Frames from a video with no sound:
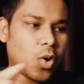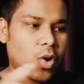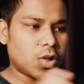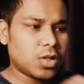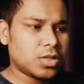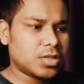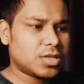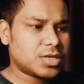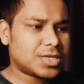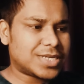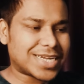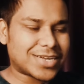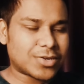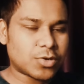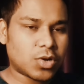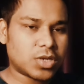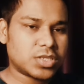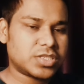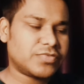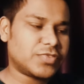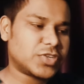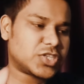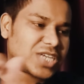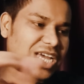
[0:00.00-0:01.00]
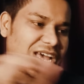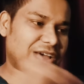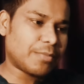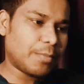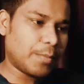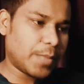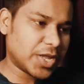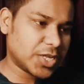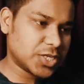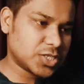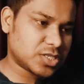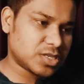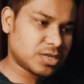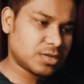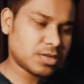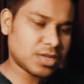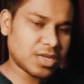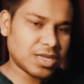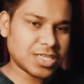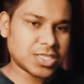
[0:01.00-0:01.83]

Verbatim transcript: all the technology which I have mentioned